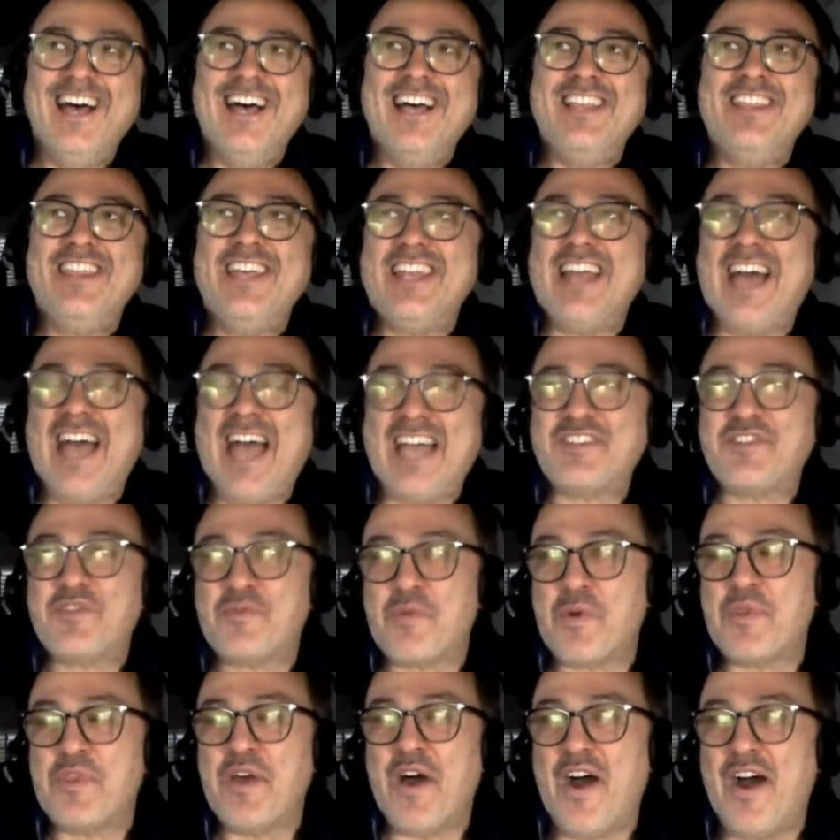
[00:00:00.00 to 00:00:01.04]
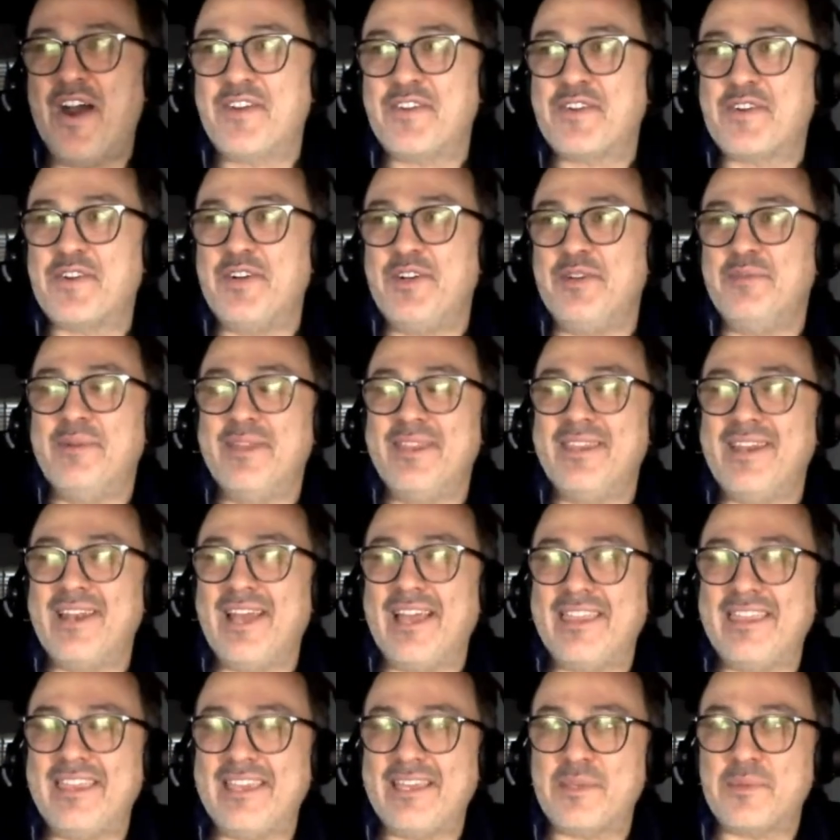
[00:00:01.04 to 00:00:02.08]
that I actually wrote the article, but then
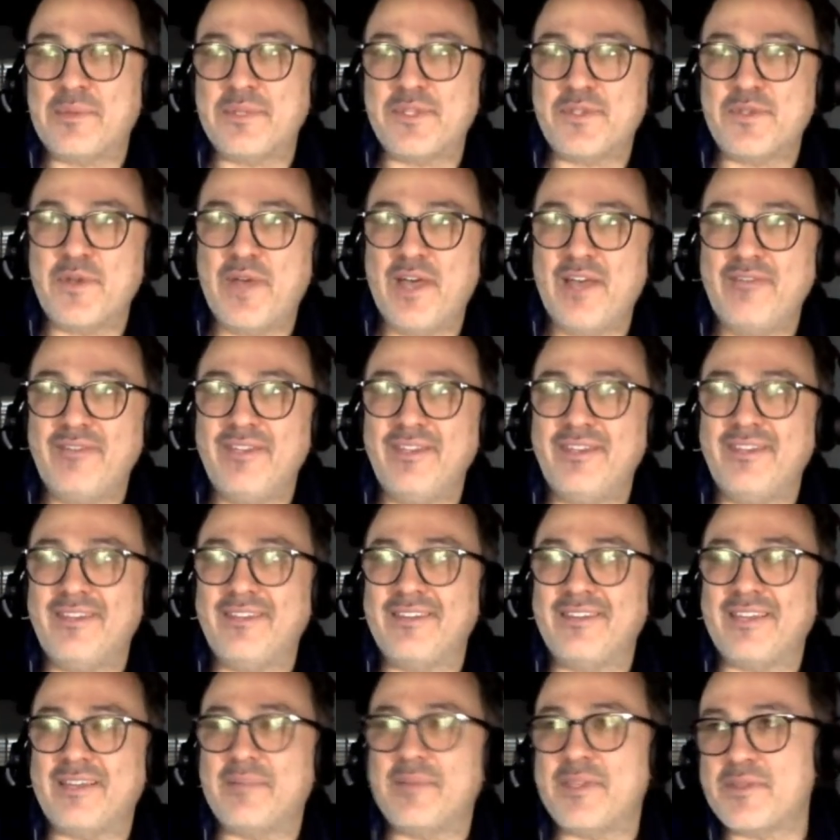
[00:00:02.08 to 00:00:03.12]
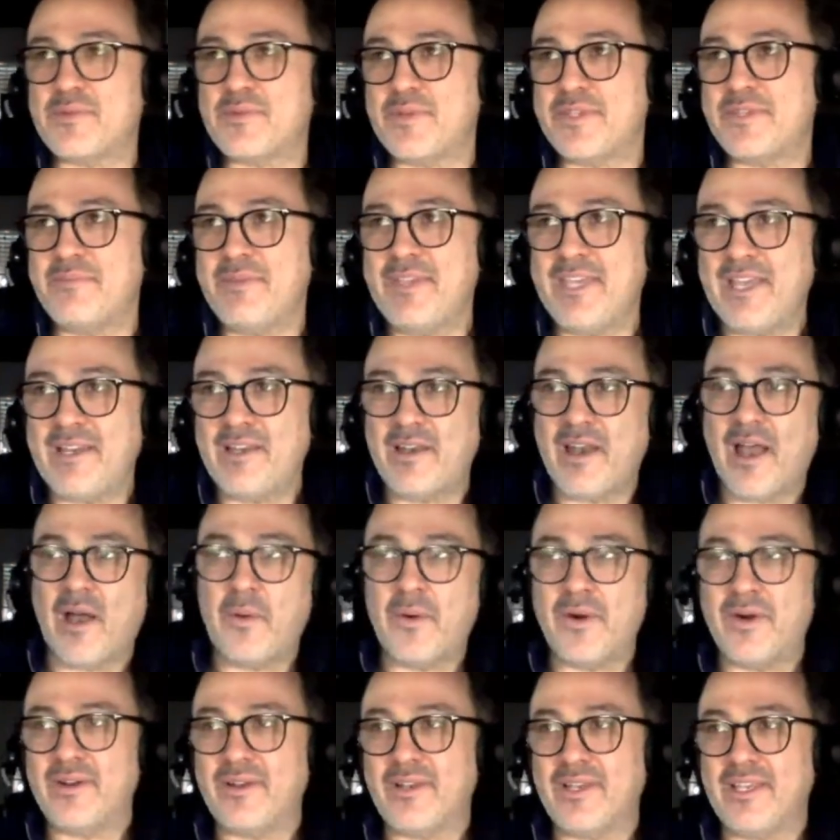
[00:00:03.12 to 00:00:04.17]
I think it was too heavy. It was me and
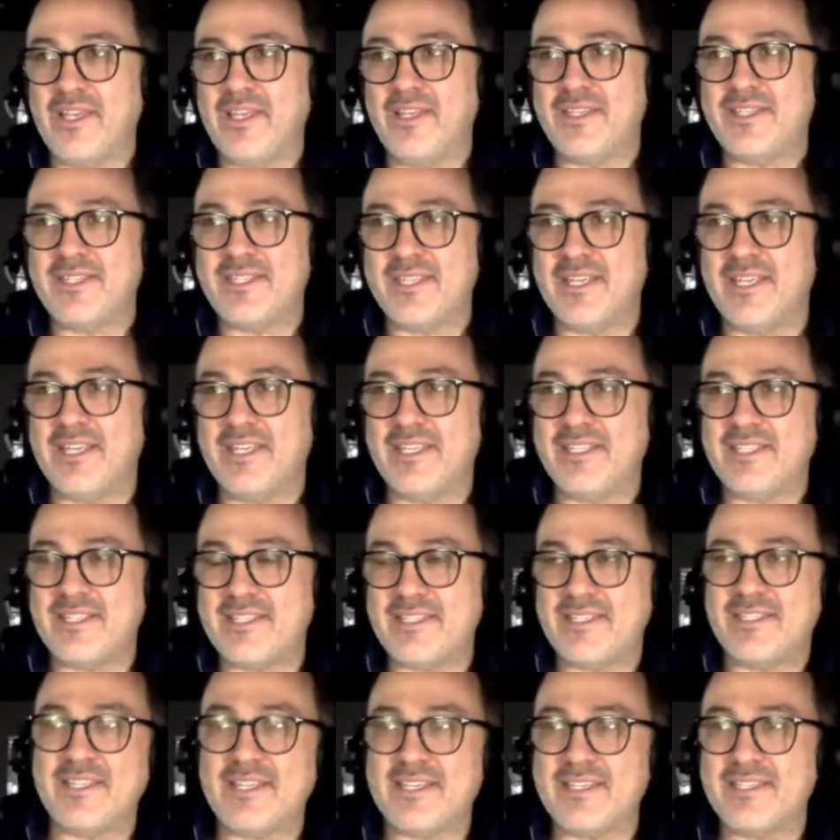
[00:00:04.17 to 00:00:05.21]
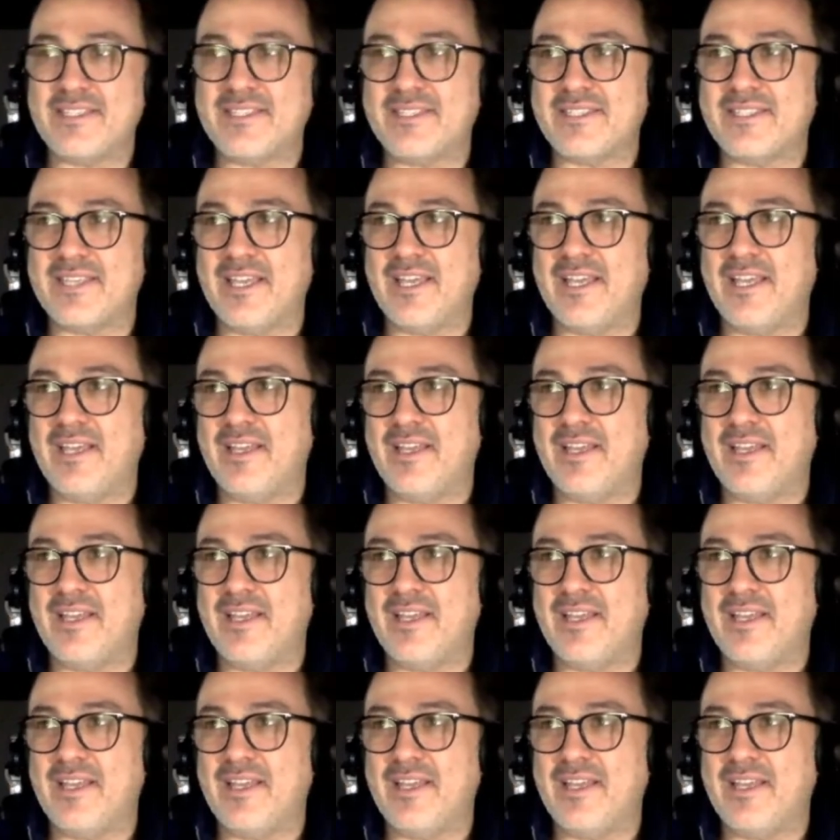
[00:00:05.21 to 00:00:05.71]
our lead statistics.